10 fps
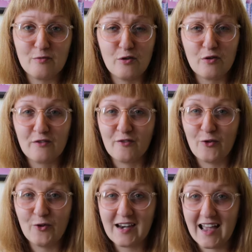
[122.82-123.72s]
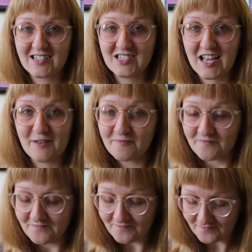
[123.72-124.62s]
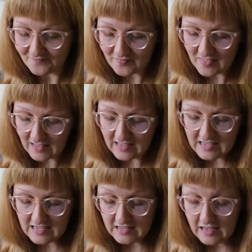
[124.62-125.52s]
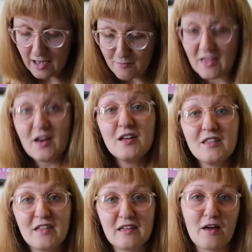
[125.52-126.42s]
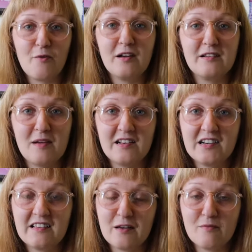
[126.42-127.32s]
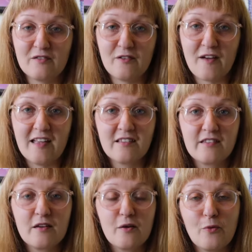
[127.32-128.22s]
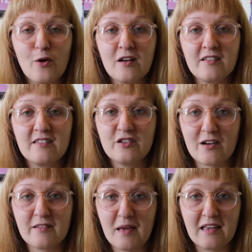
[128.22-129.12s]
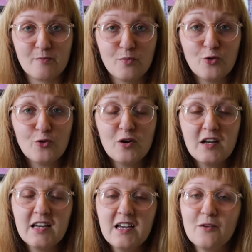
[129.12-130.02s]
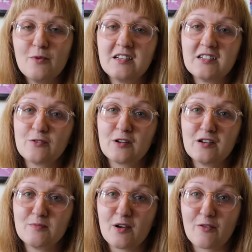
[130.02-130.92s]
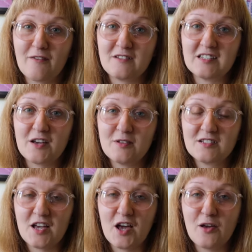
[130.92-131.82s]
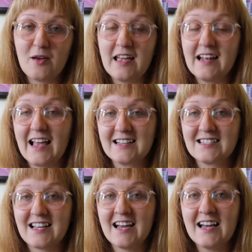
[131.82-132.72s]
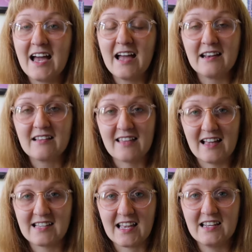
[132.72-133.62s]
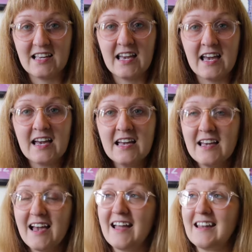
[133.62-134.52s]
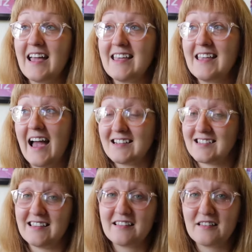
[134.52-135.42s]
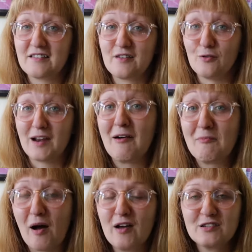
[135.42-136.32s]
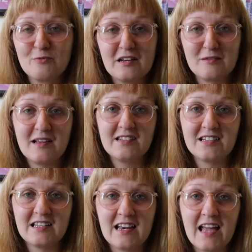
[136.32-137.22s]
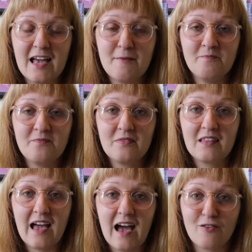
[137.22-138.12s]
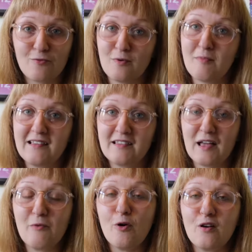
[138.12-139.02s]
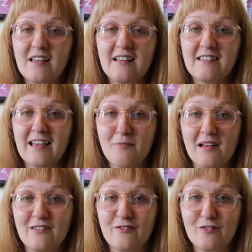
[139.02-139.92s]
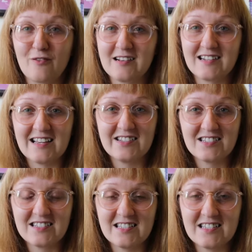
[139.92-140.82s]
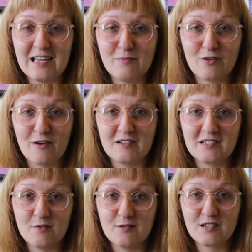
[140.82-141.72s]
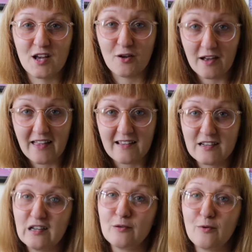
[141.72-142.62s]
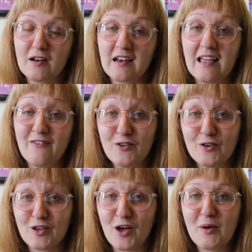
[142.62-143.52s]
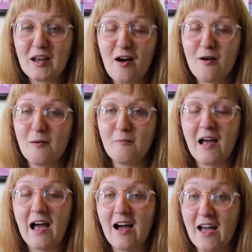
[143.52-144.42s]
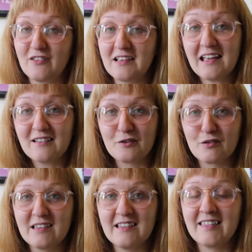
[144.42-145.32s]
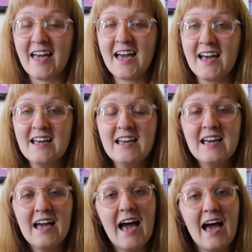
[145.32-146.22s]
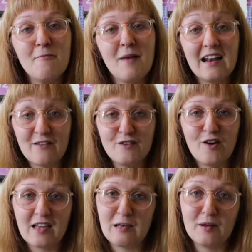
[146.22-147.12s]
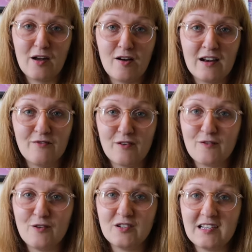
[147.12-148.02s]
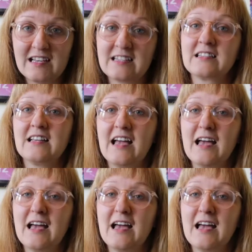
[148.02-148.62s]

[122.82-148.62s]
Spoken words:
Up North for next year. The other thing that I wanted to mention in terms of events was the Dressmakers Ball, which is organised by Crafty So and So in Leicester, and it's their second year. And actually, this has sold out, but I just wanted to mention how amazing that was, and say a massive congratulations to the team at Crafty So and So. And that's another one. If you're going, I have tickets, so I'll see you there. And if not, keep an eye on it for future years.